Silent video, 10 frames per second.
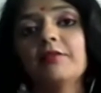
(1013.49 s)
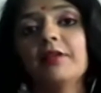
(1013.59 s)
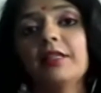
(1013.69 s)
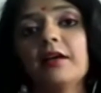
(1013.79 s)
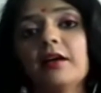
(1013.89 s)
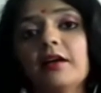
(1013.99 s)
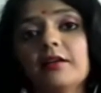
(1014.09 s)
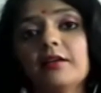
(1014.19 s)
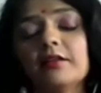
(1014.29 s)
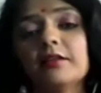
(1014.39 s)
when they
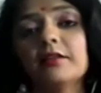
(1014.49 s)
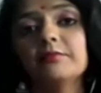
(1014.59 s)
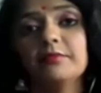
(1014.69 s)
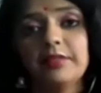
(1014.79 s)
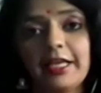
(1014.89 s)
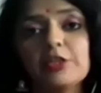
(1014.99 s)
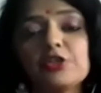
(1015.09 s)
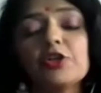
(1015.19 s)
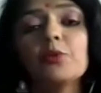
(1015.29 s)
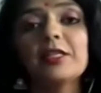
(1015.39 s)
are
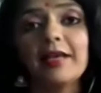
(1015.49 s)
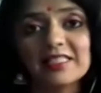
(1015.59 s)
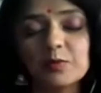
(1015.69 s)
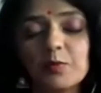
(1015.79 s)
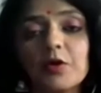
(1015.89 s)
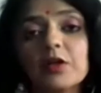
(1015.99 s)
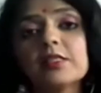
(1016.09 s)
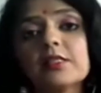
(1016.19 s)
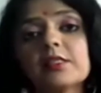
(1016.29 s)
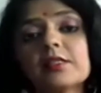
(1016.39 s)
engaging with
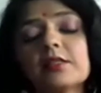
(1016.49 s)
experts,